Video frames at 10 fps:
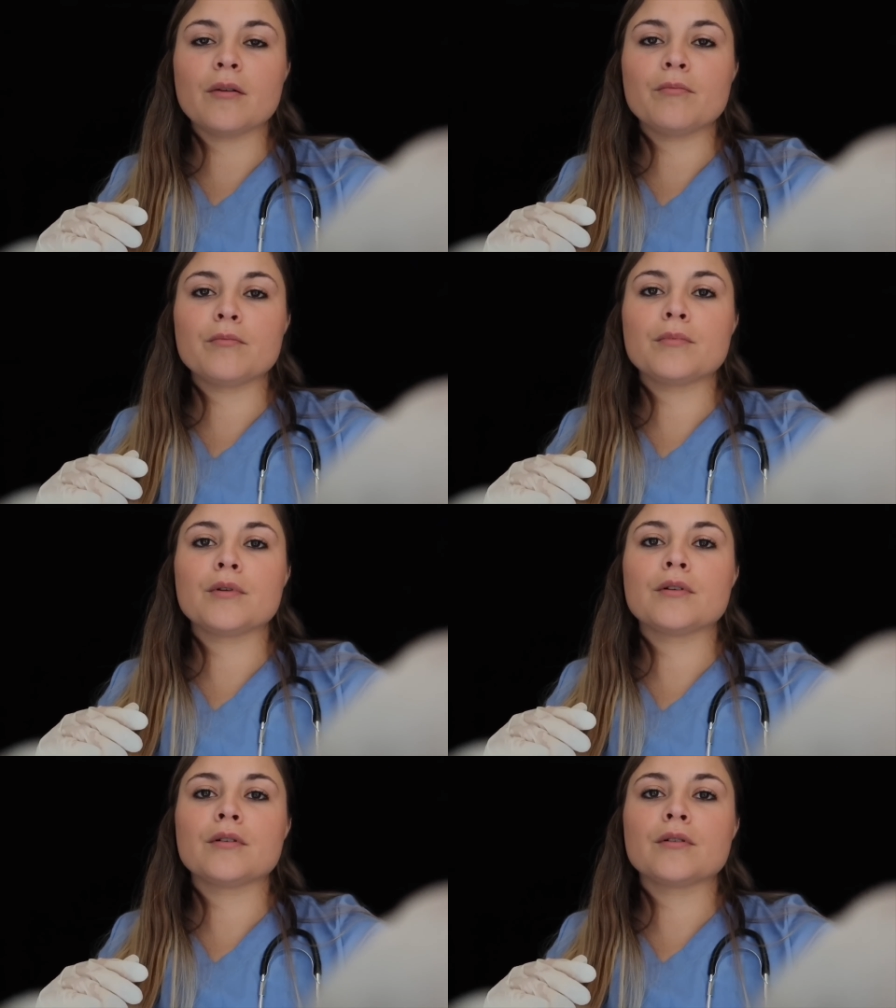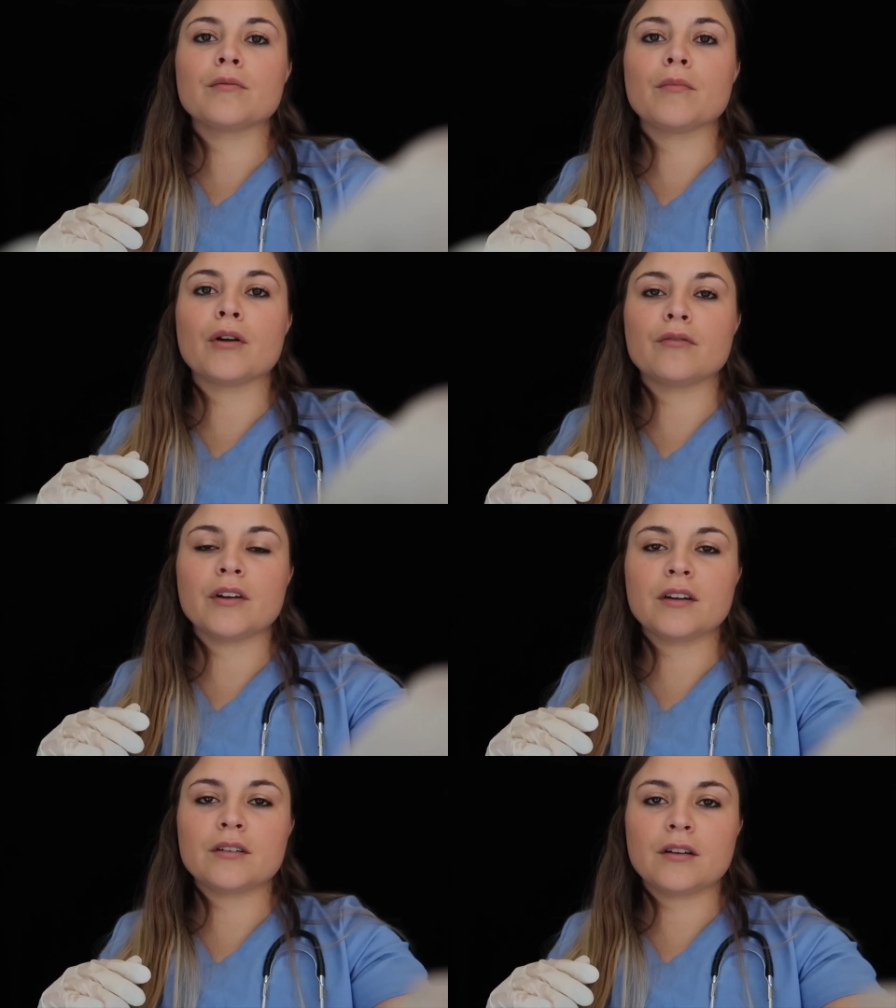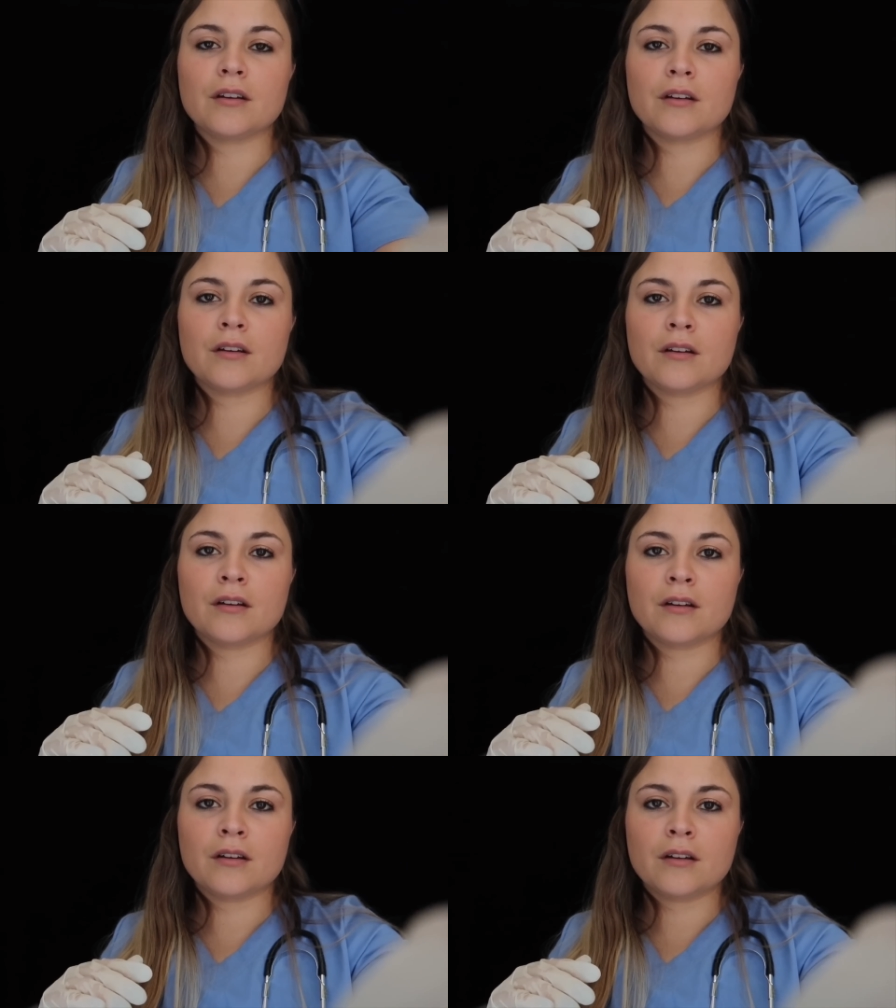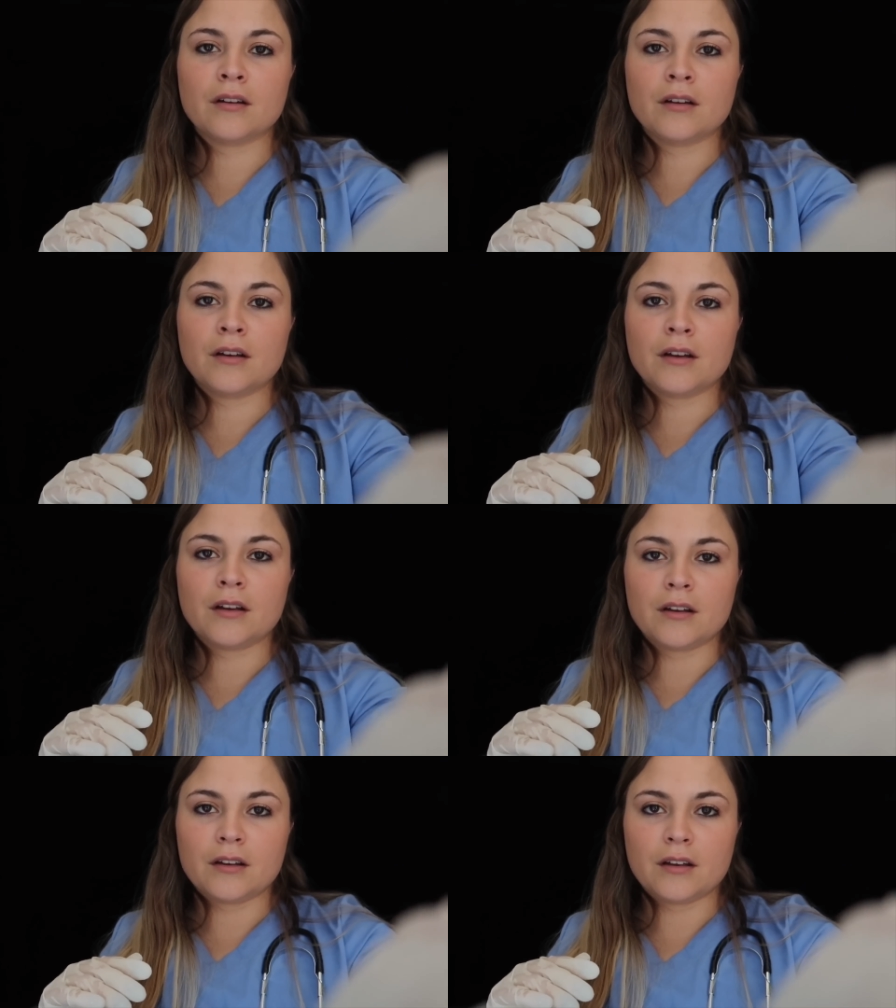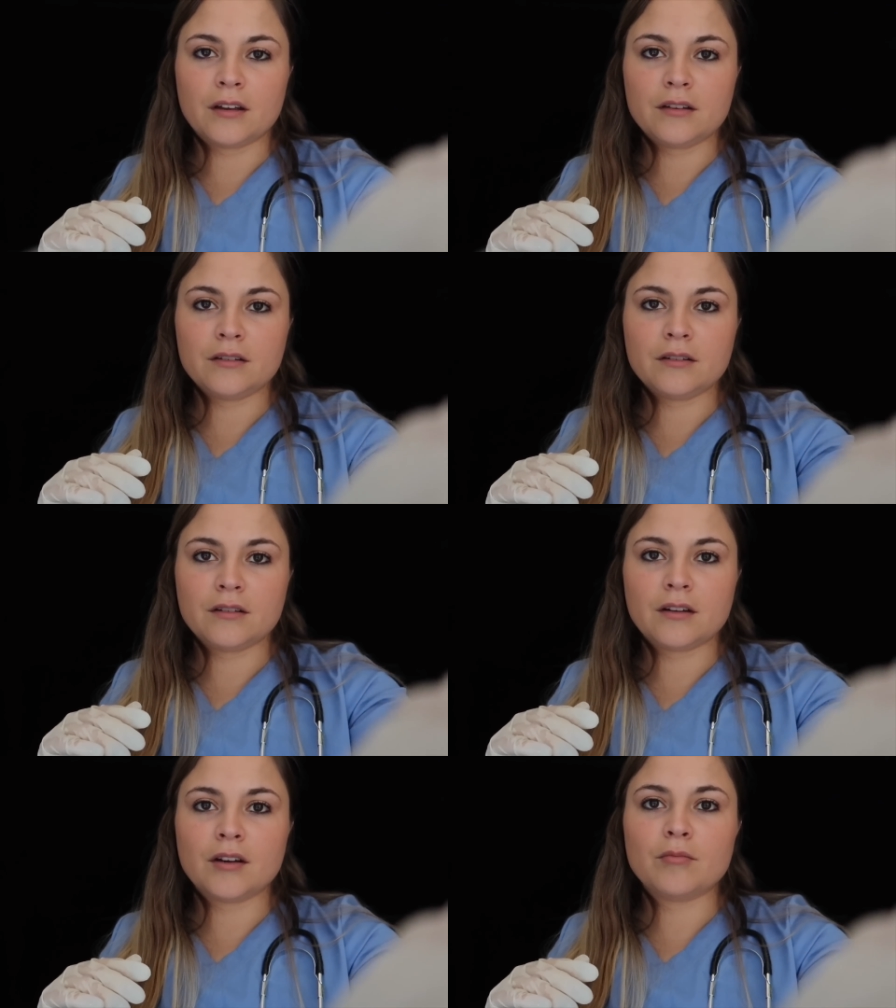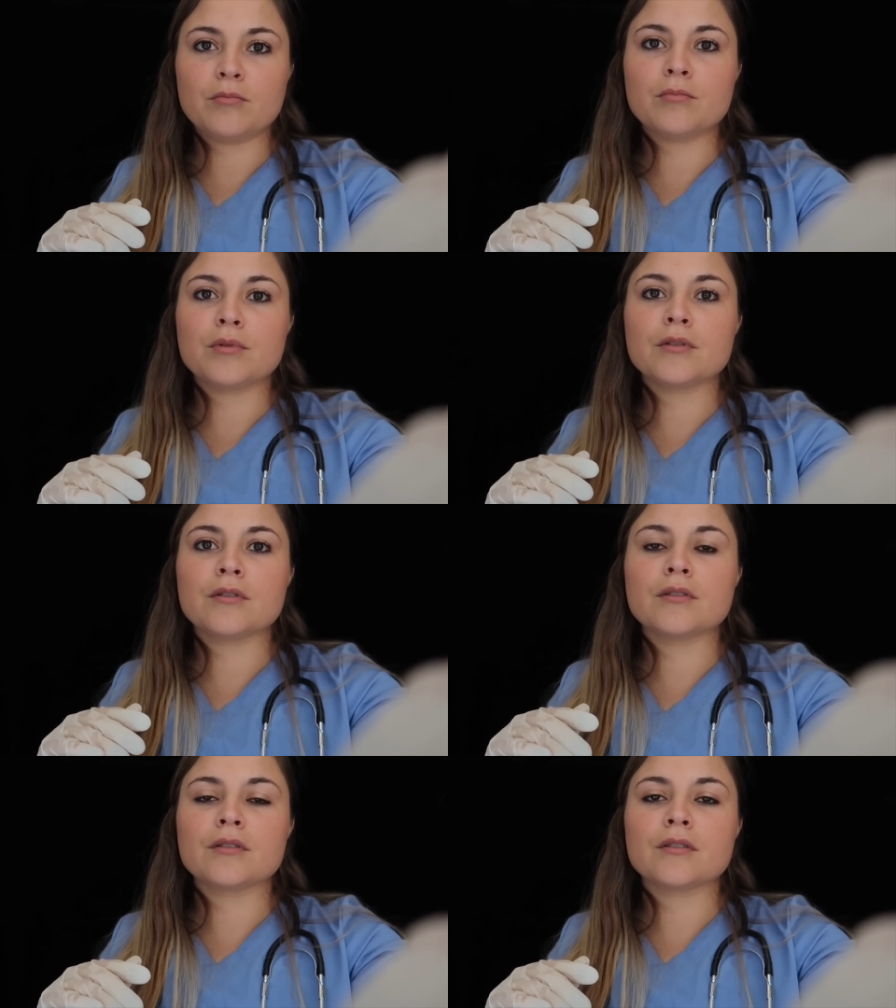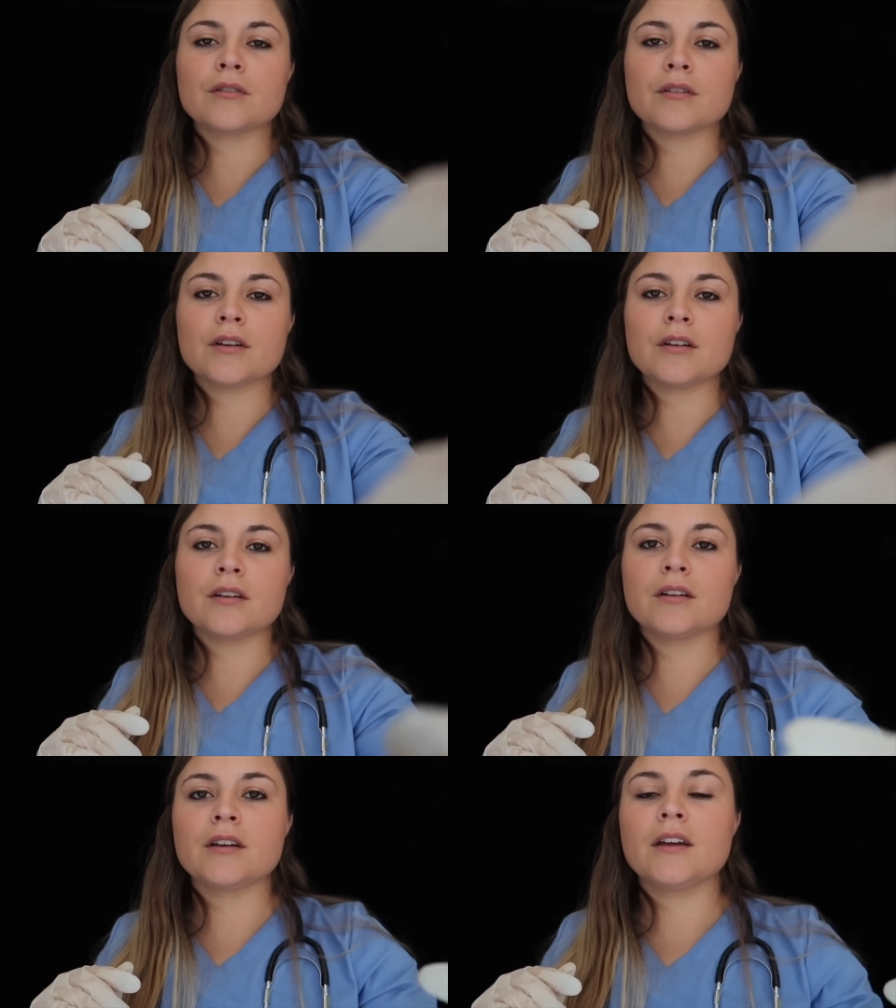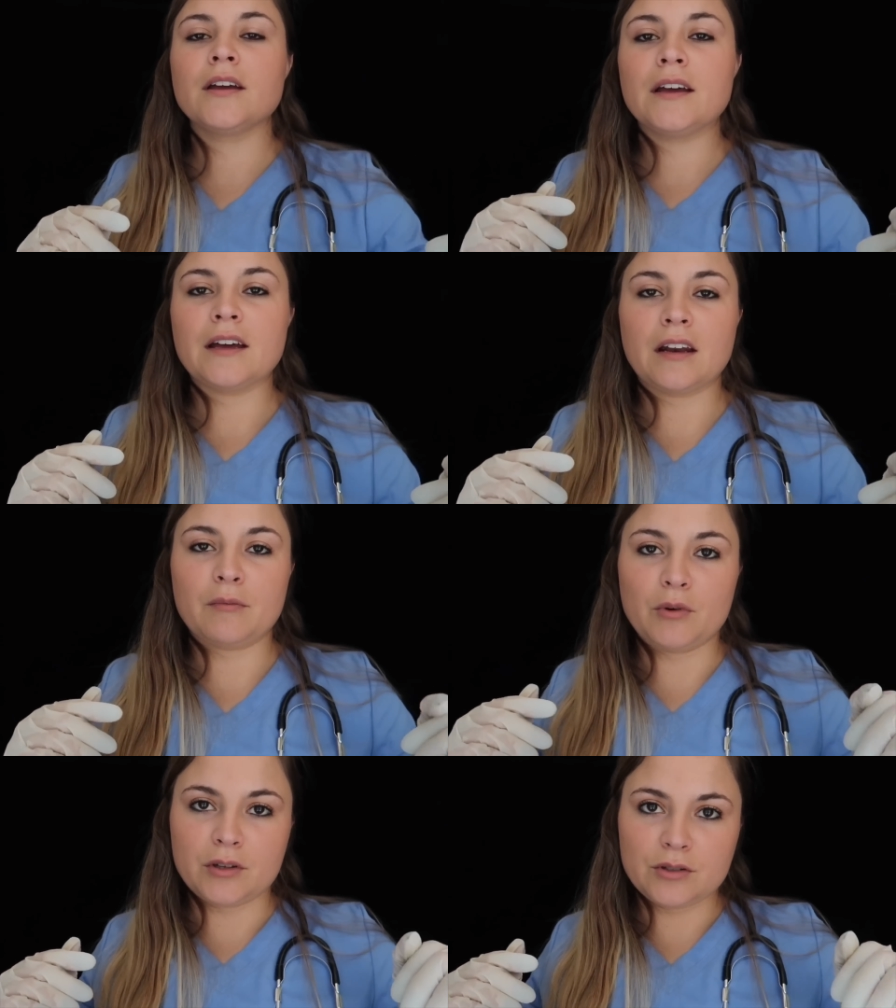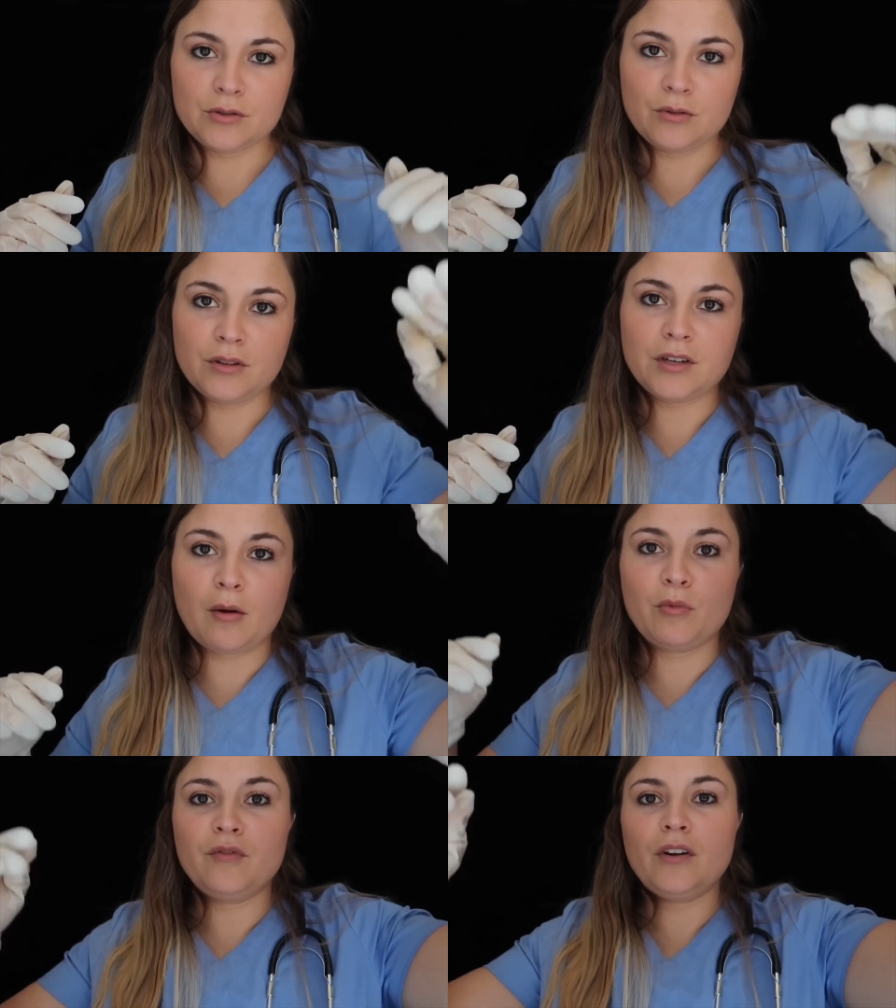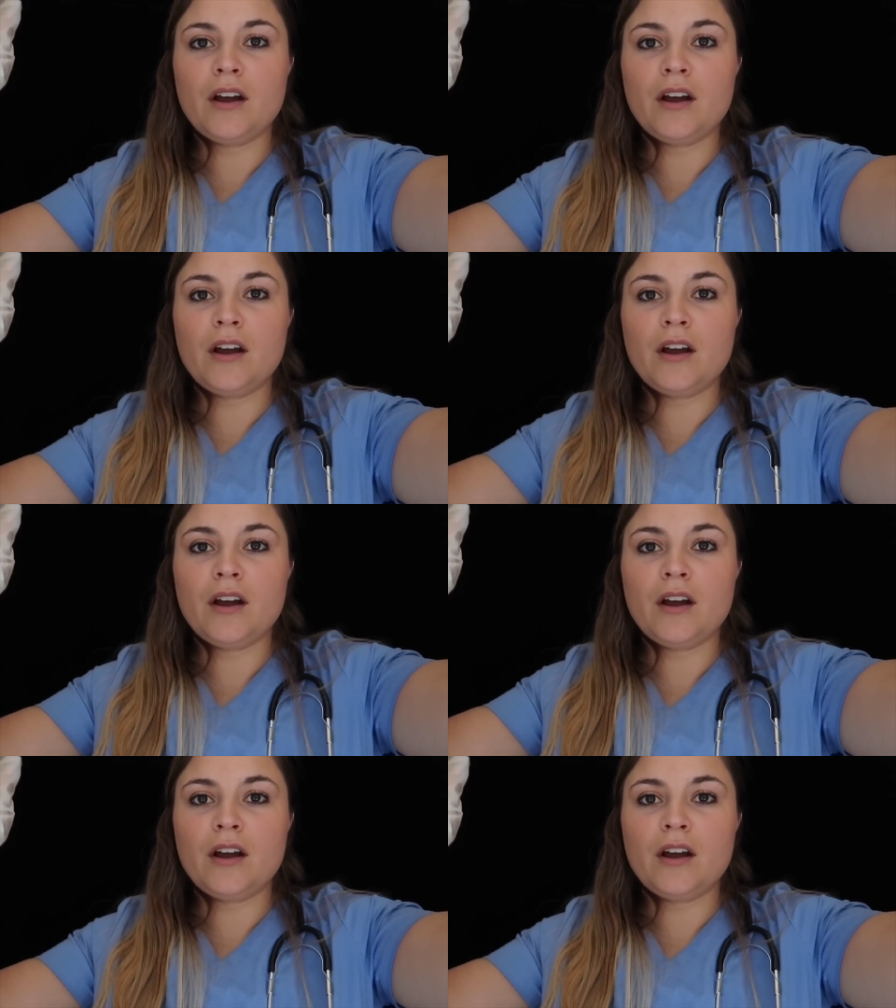Lift up. Perfect. And again, up. Good. And I'm going to do the top